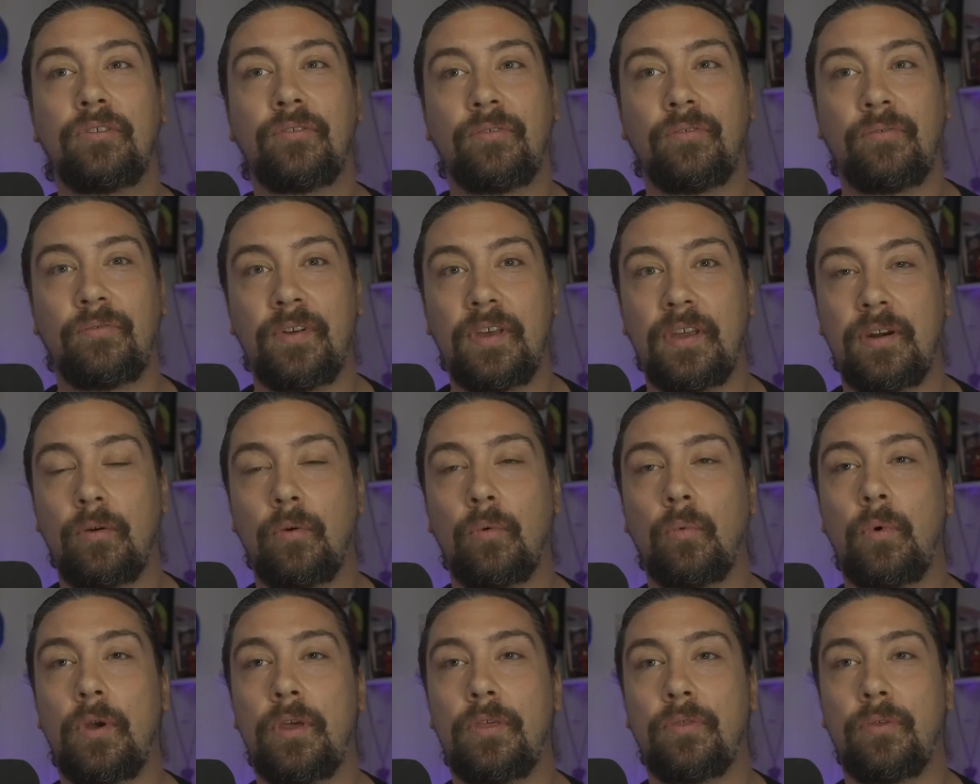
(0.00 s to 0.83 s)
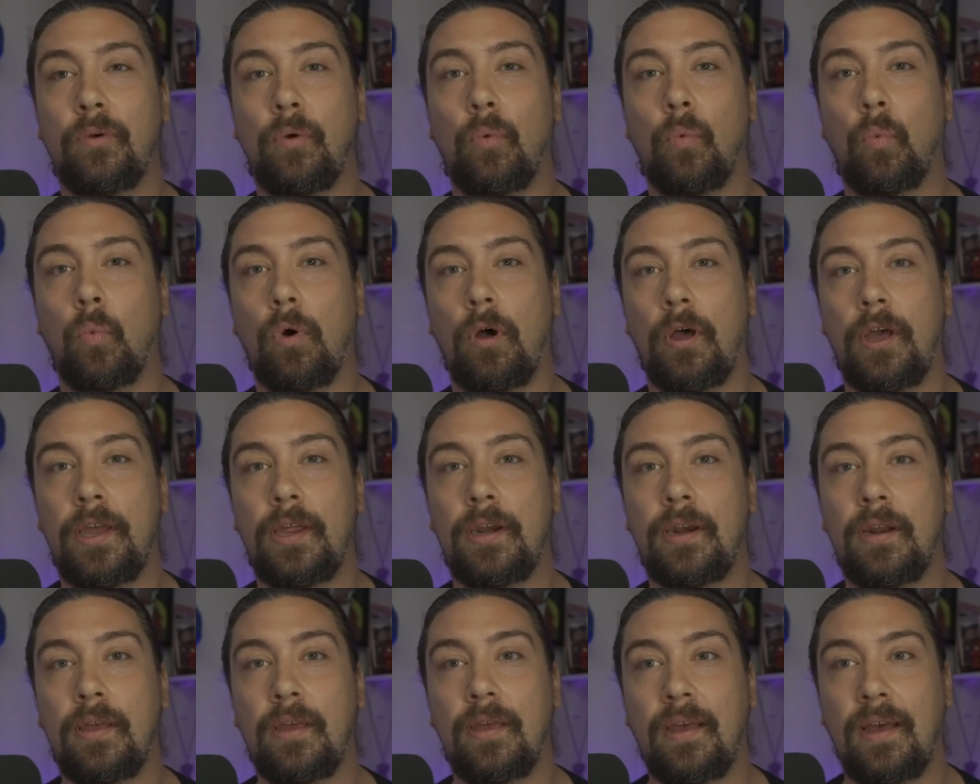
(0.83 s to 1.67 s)
fit with what
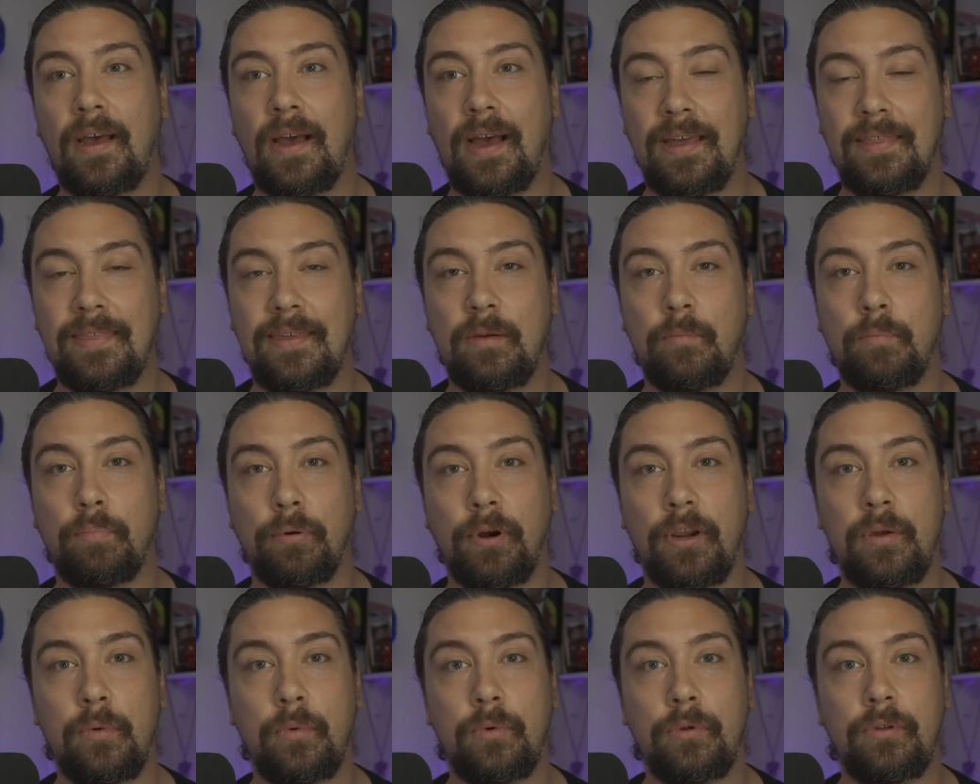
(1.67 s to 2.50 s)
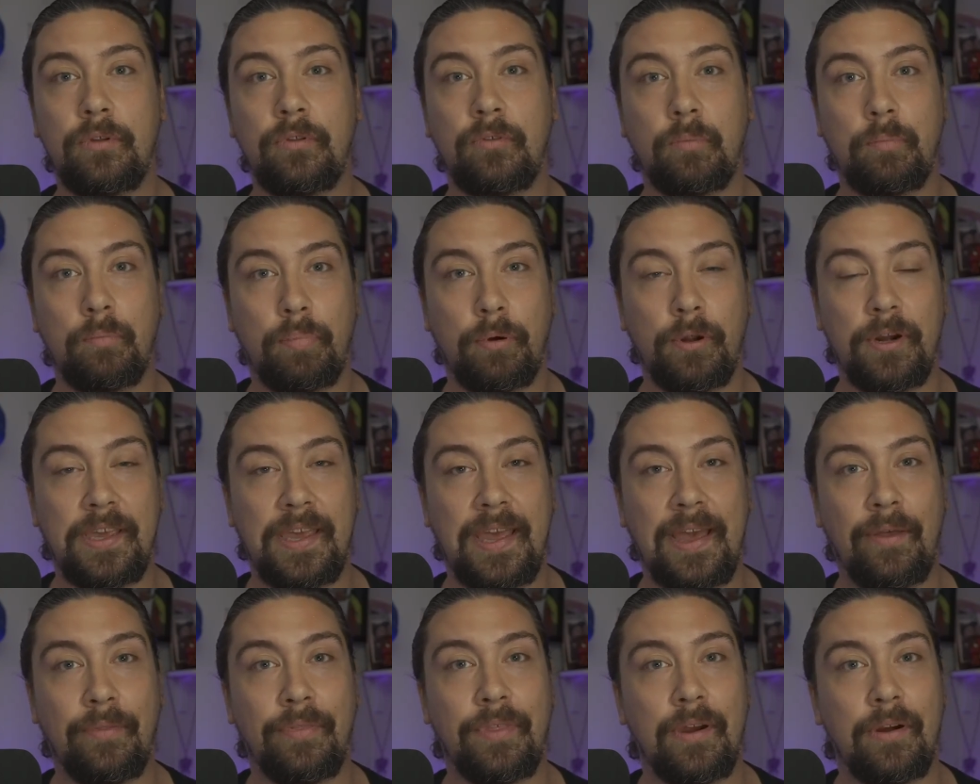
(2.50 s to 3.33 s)
I think Bray was putting
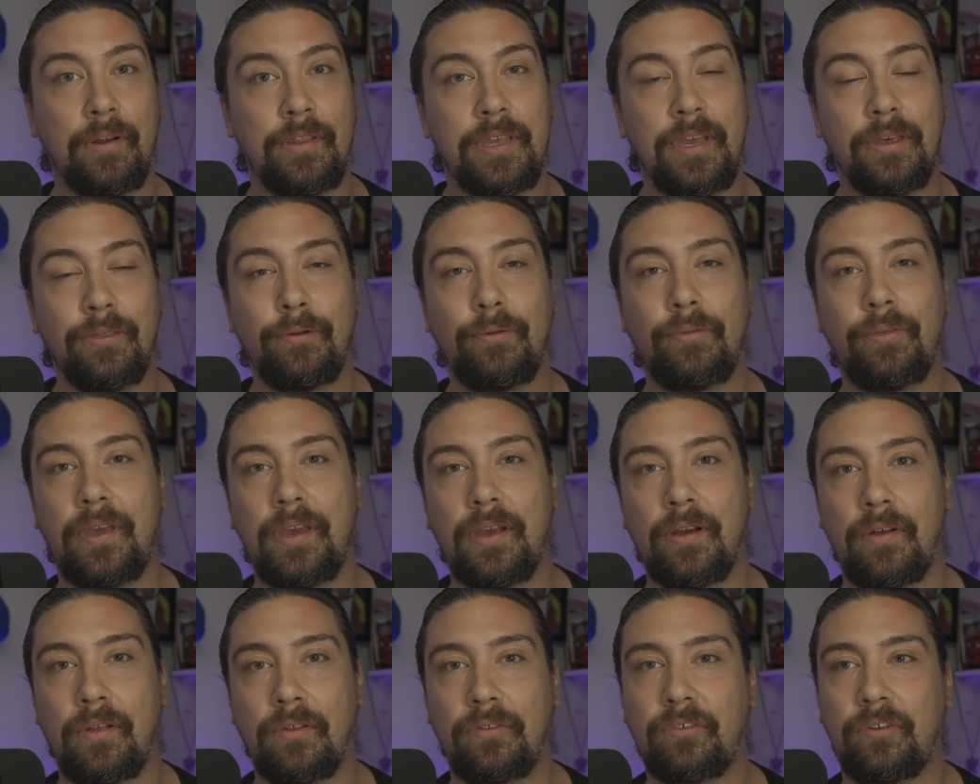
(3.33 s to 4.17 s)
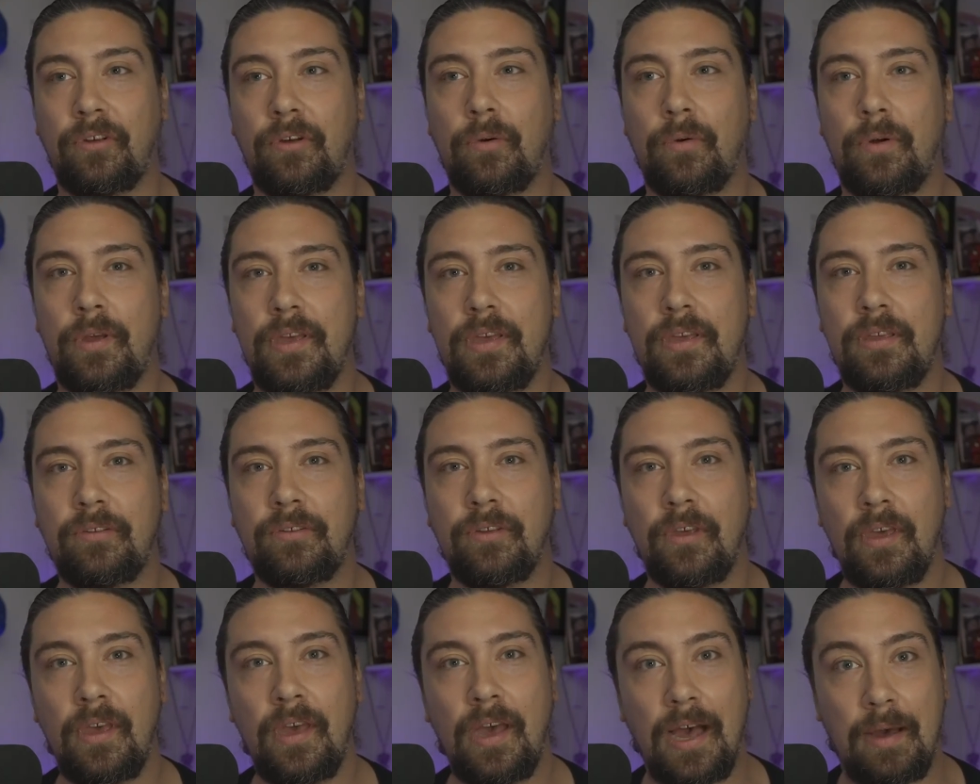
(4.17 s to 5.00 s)
out there. And the other thing also is
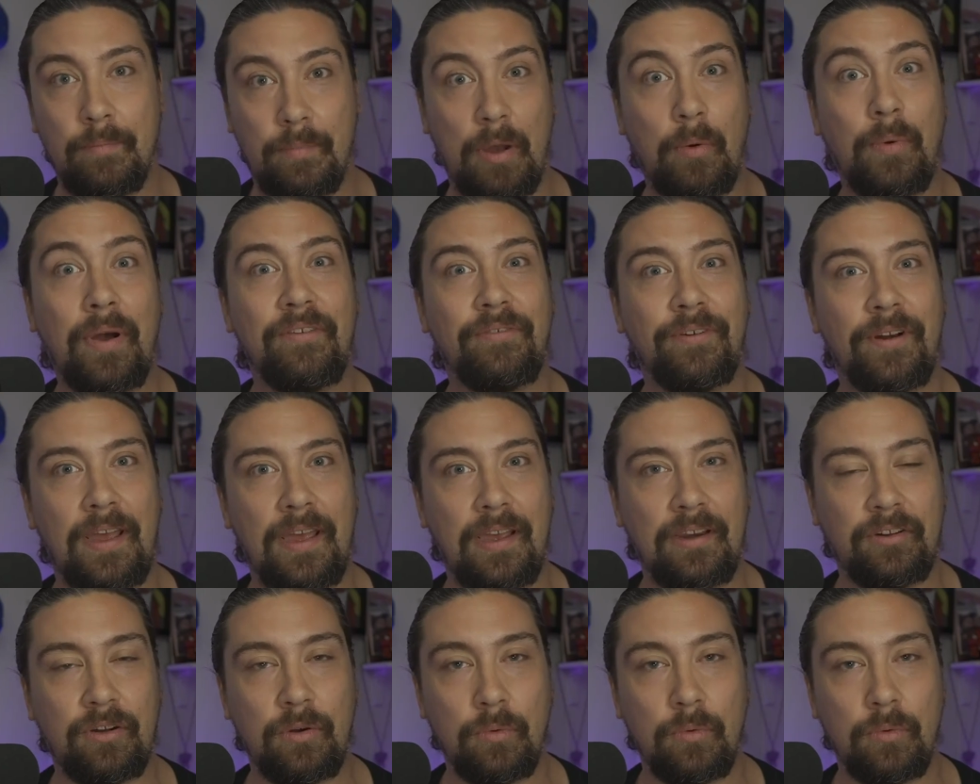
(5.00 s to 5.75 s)
my wife and I actually